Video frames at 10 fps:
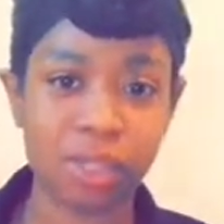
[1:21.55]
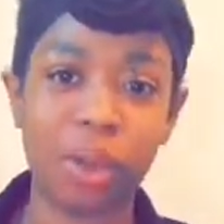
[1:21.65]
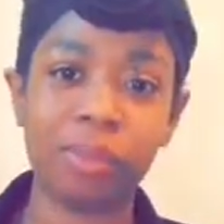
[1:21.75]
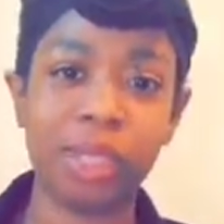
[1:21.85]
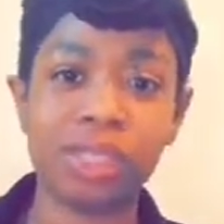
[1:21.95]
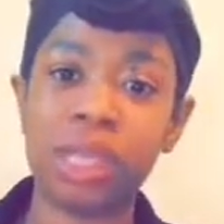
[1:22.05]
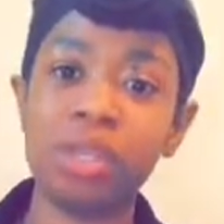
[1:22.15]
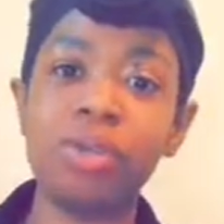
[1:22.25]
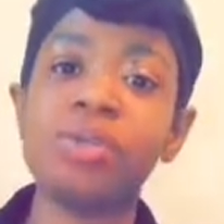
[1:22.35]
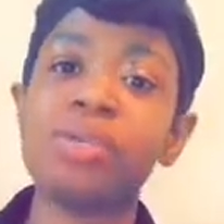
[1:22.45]
so I'm not telling
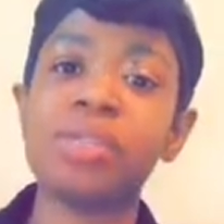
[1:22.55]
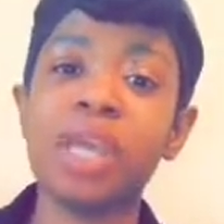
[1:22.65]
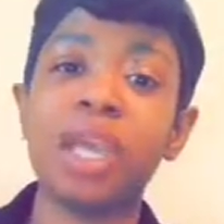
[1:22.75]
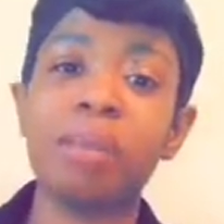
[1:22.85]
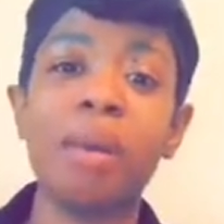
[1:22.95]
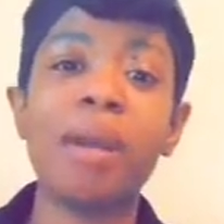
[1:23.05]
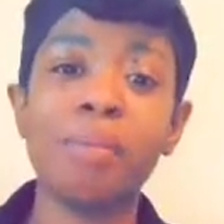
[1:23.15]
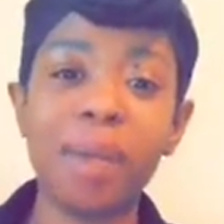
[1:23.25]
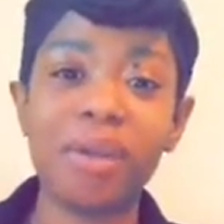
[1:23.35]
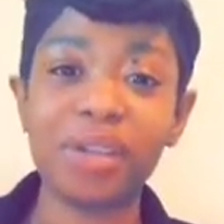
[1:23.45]
you to take
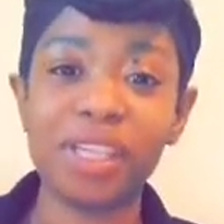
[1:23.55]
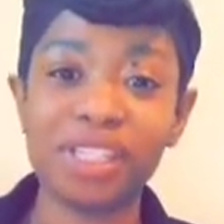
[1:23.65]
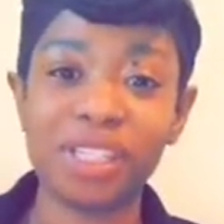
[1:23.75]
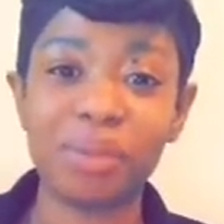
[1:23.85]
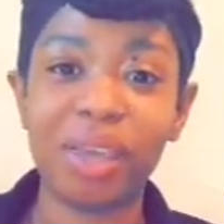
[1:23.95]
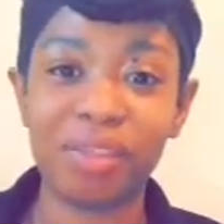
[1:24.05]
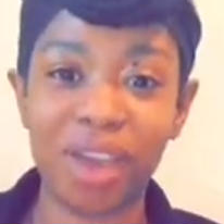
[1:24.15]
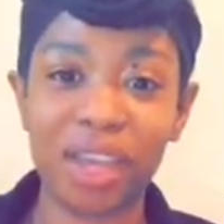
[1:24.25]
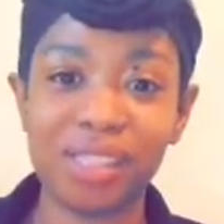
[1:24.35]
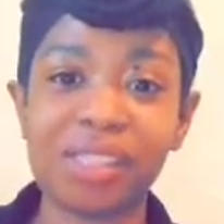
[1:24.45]
my relationship
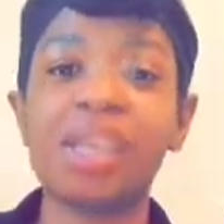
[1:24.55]
advice.